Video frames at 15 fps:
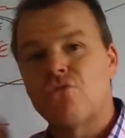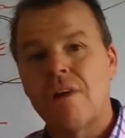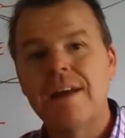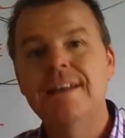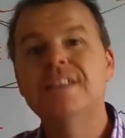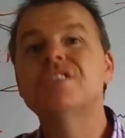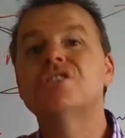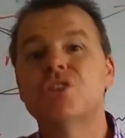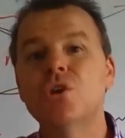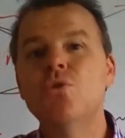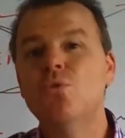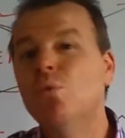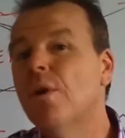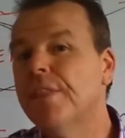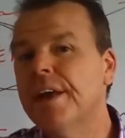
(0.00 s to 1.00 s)
the traders
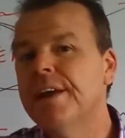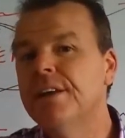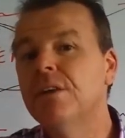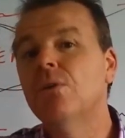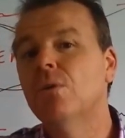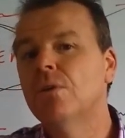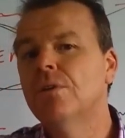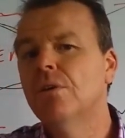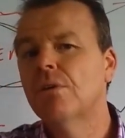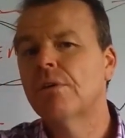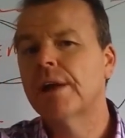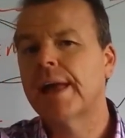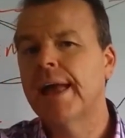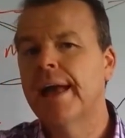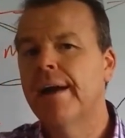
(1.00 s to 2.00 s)
do what they do on
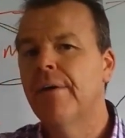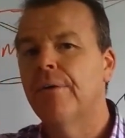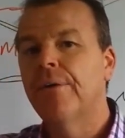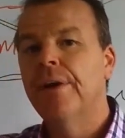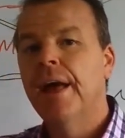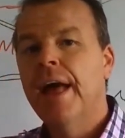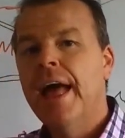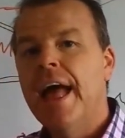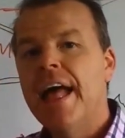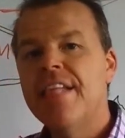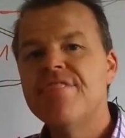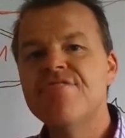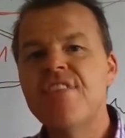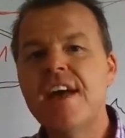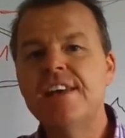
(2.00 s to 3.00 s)
your account.
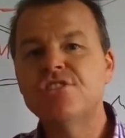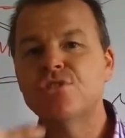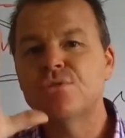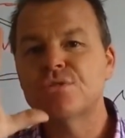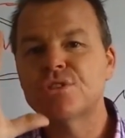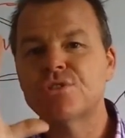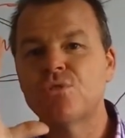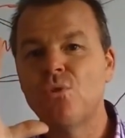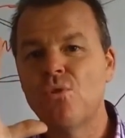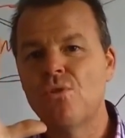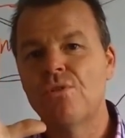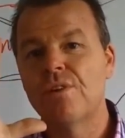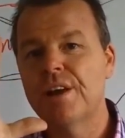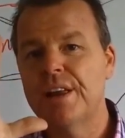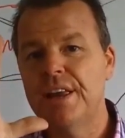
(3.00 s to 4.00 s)
There's your
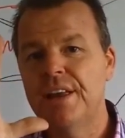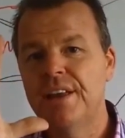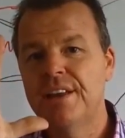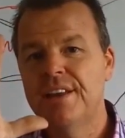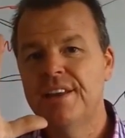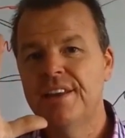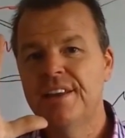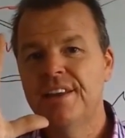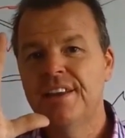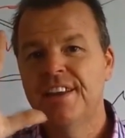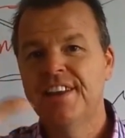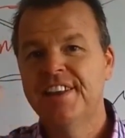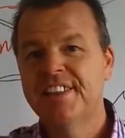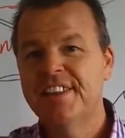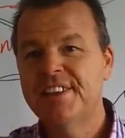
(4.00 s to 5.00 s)
story.
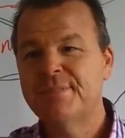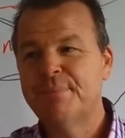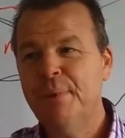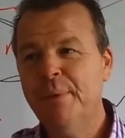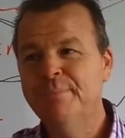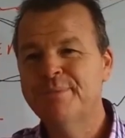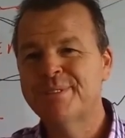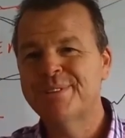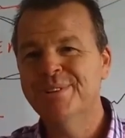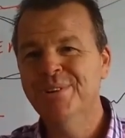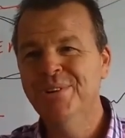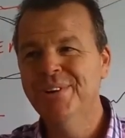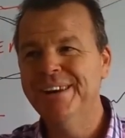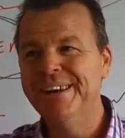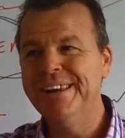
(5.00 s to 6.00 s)
There's Bob's
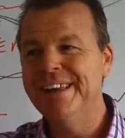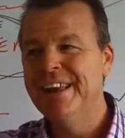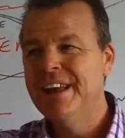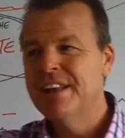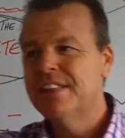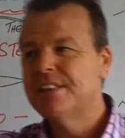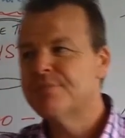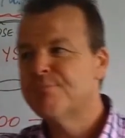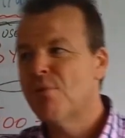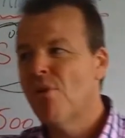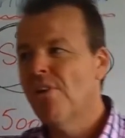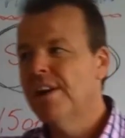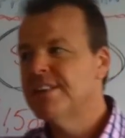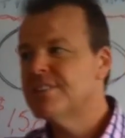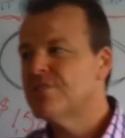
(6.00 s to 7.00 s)
story. There's
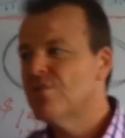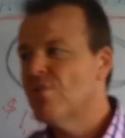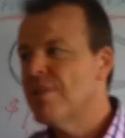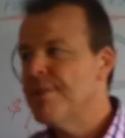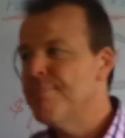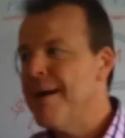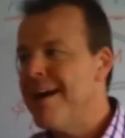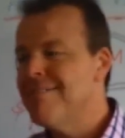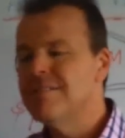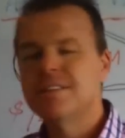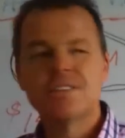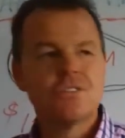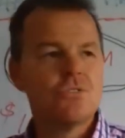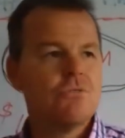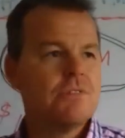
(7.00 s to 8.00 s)
Brian's story,
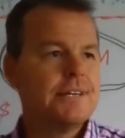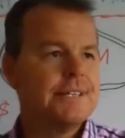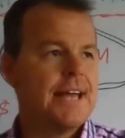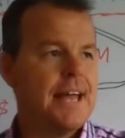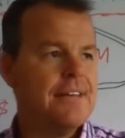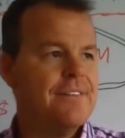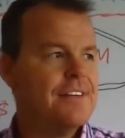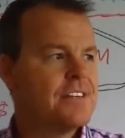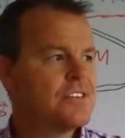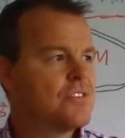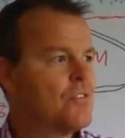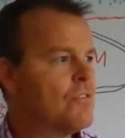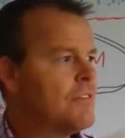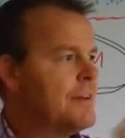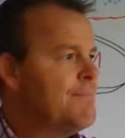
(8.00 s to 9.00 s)
Barry's story, David's
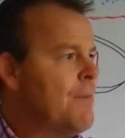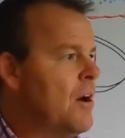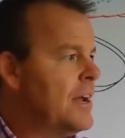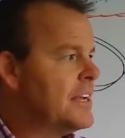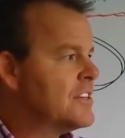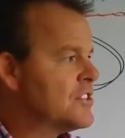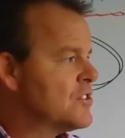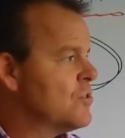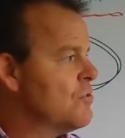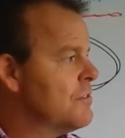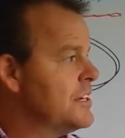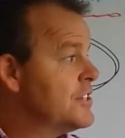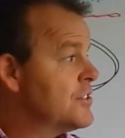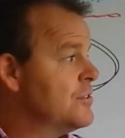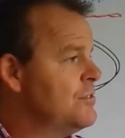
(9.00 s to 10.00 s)
story, Mike's
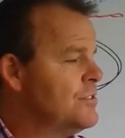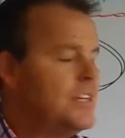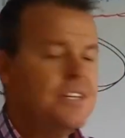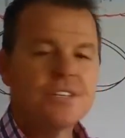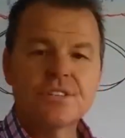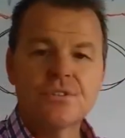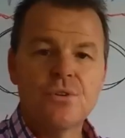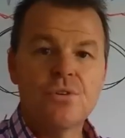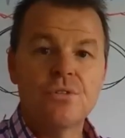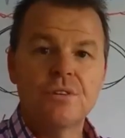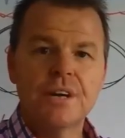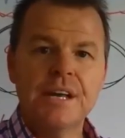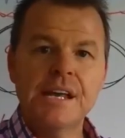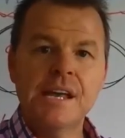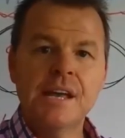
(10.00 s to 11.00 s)
story, Susie's
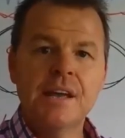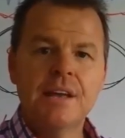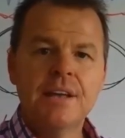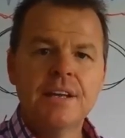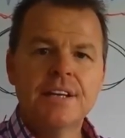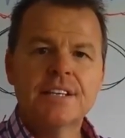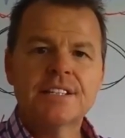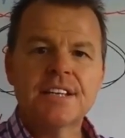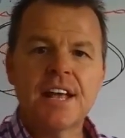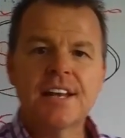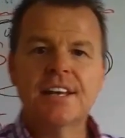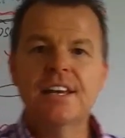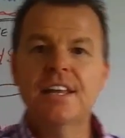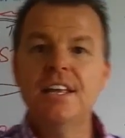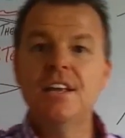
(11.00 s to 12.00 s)
story.
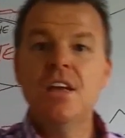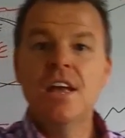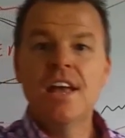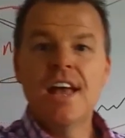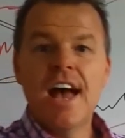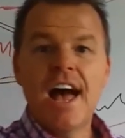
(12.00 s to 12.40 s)
Suddenly,